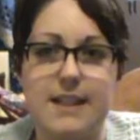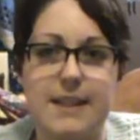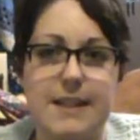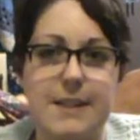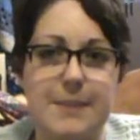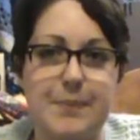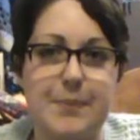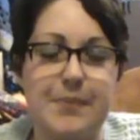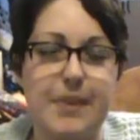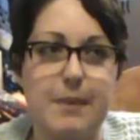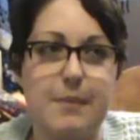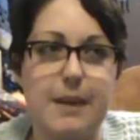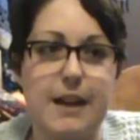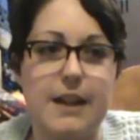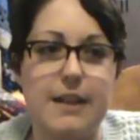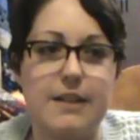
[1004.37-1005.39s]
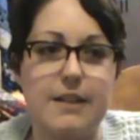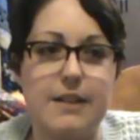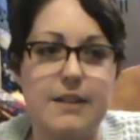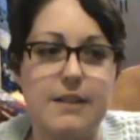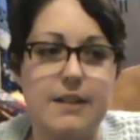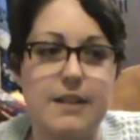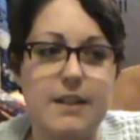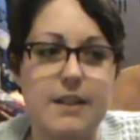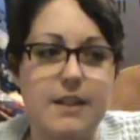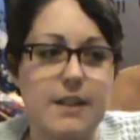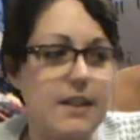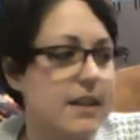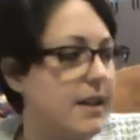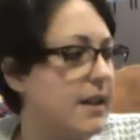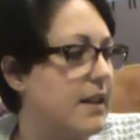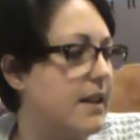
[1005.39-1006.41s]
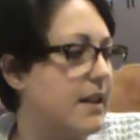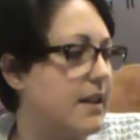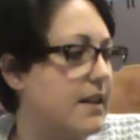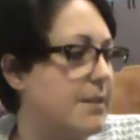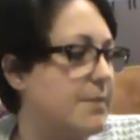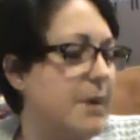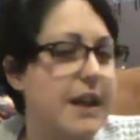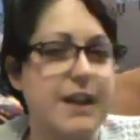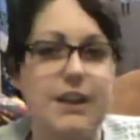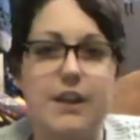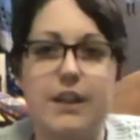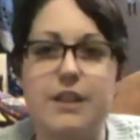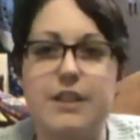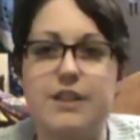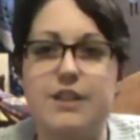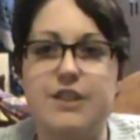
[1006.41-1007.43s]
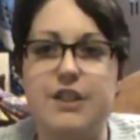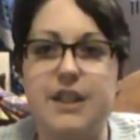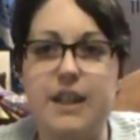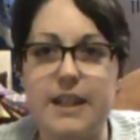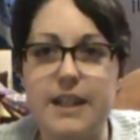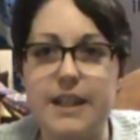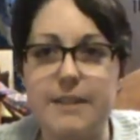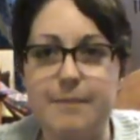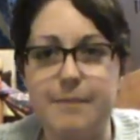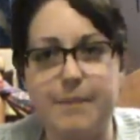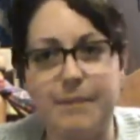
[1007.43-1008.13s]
The pattern is by Yarn and Chai.